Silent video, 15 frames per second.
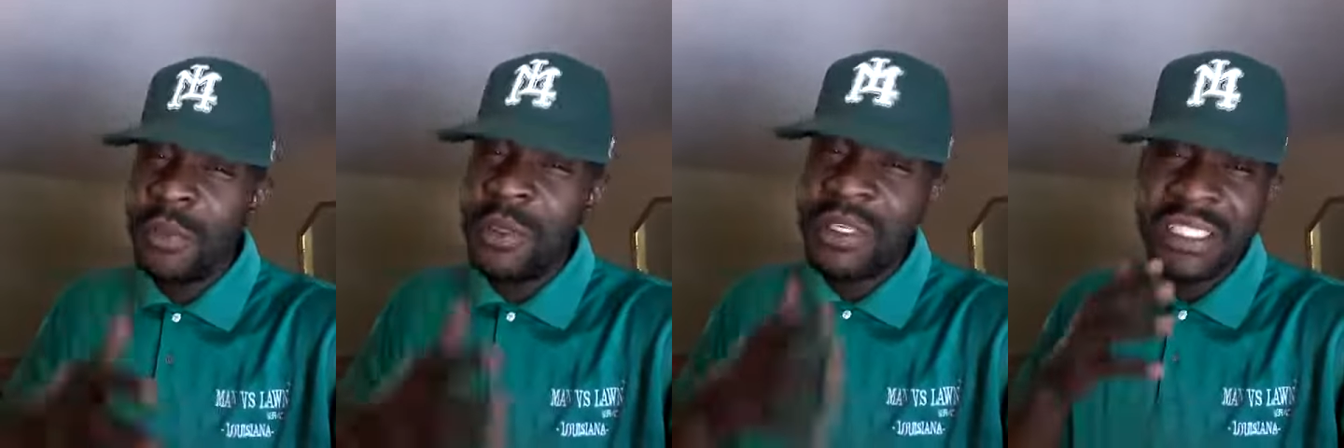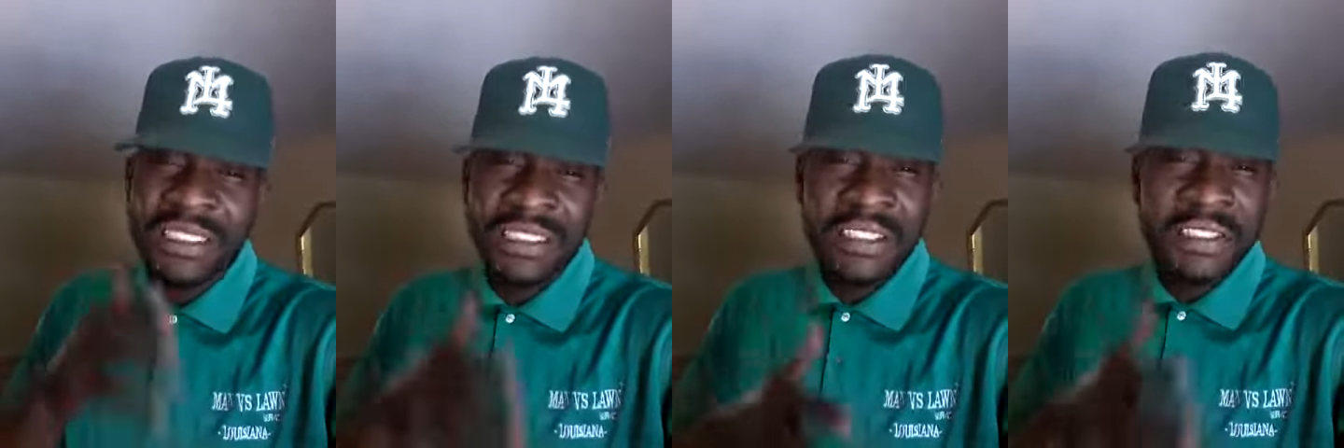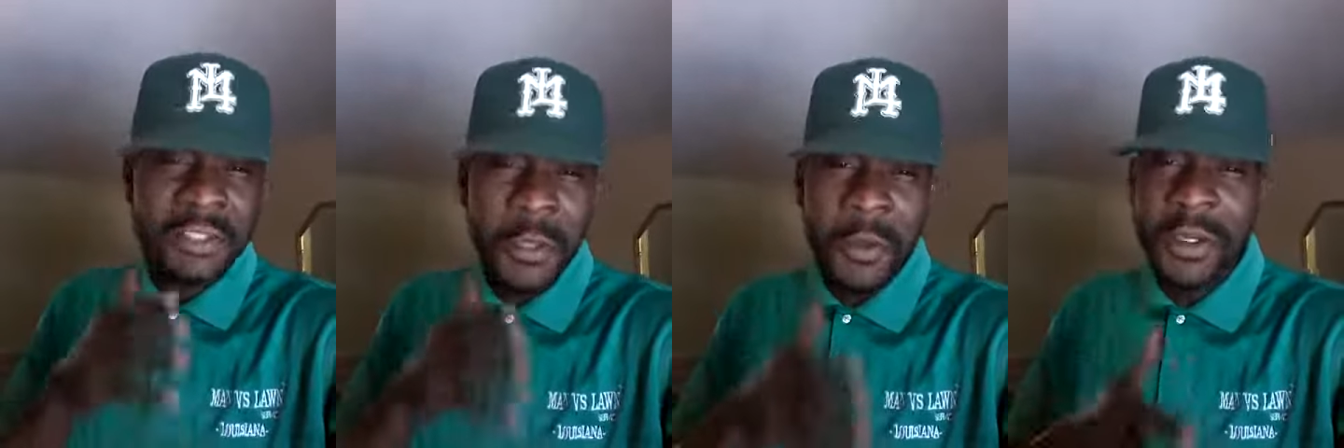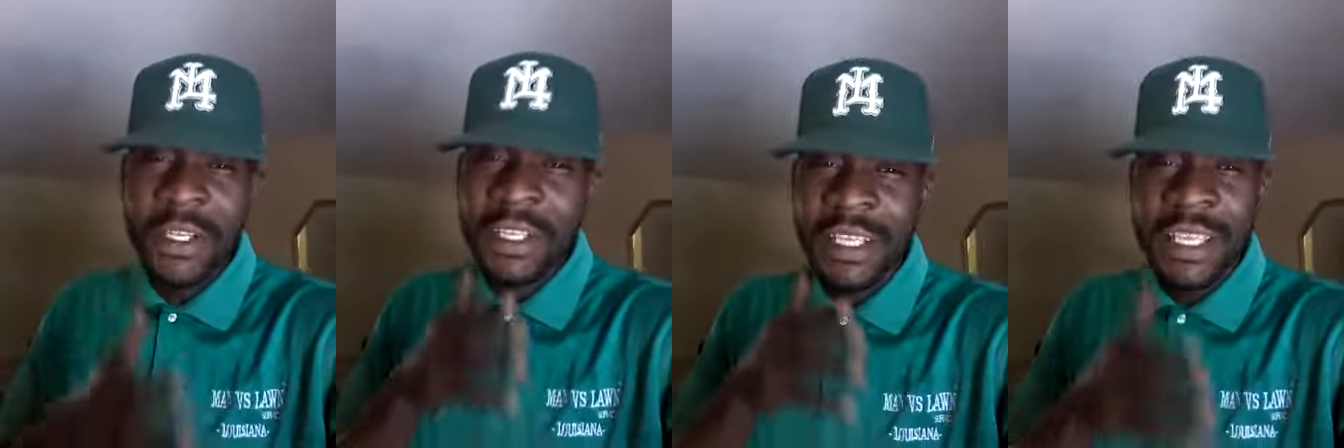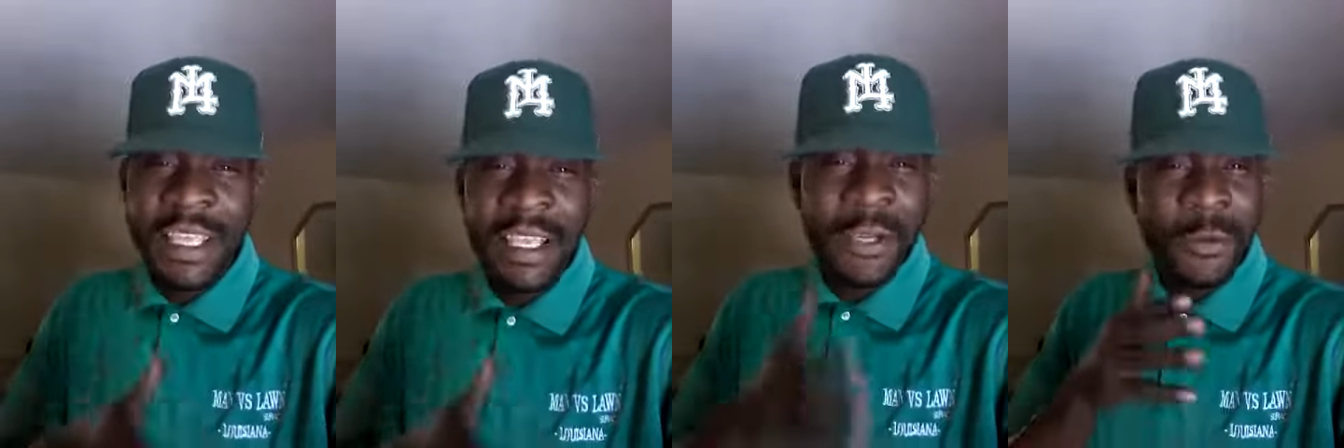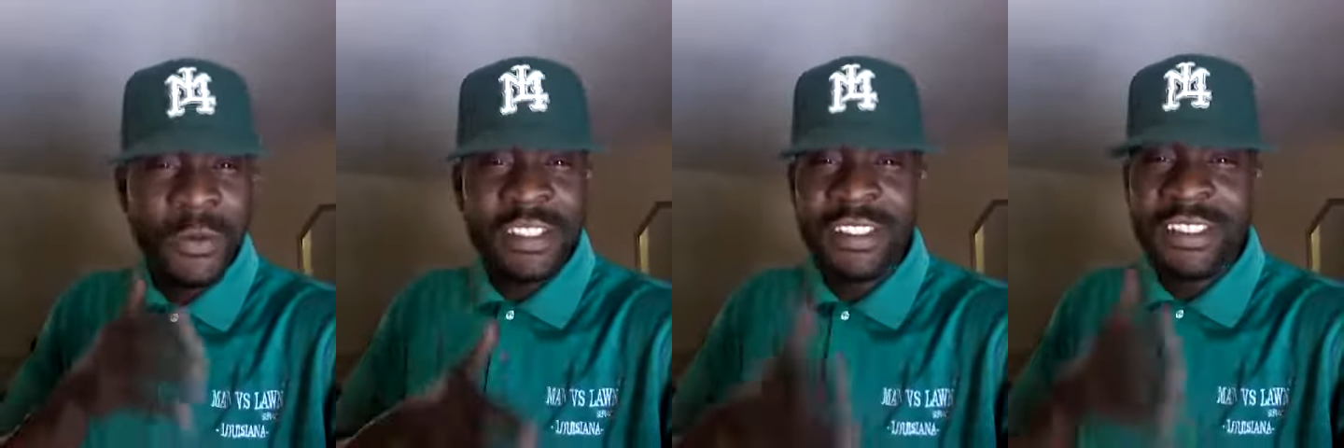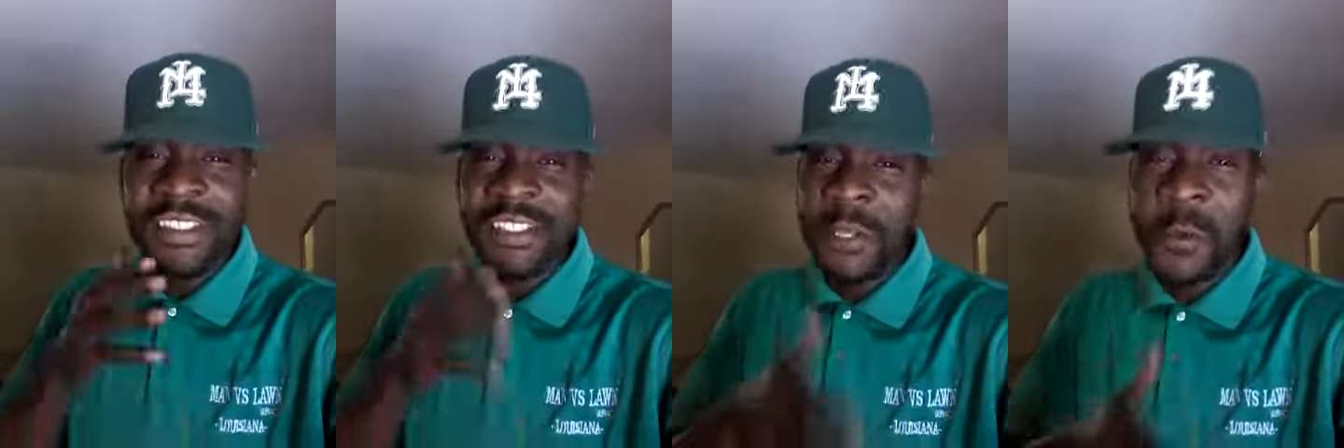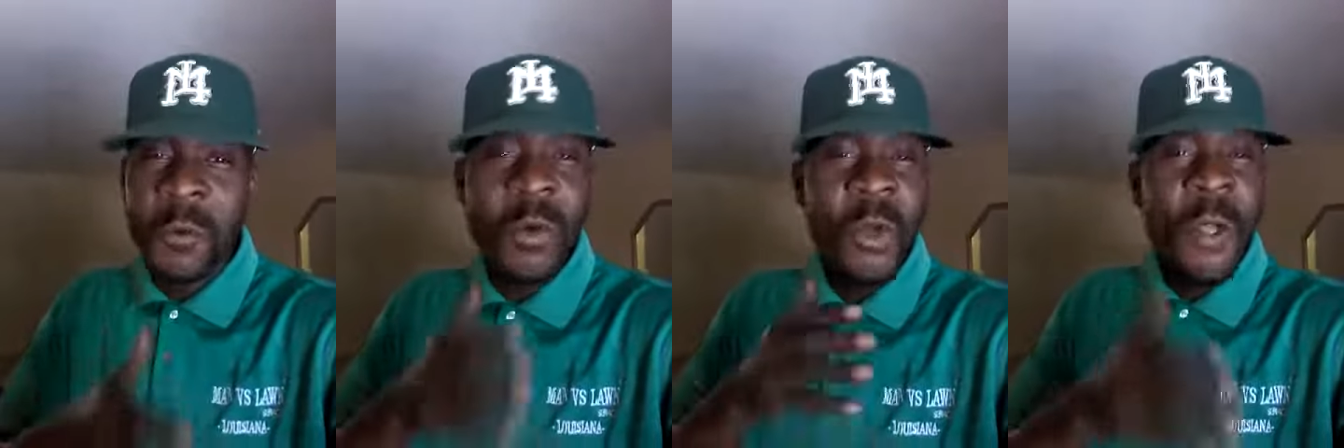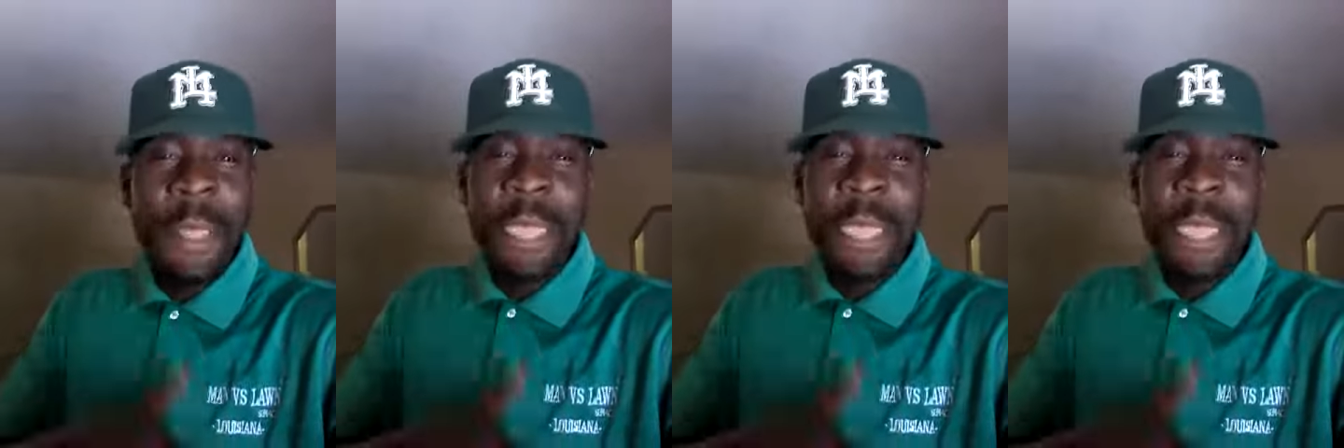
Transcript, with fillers: Because this journey of the increase is so,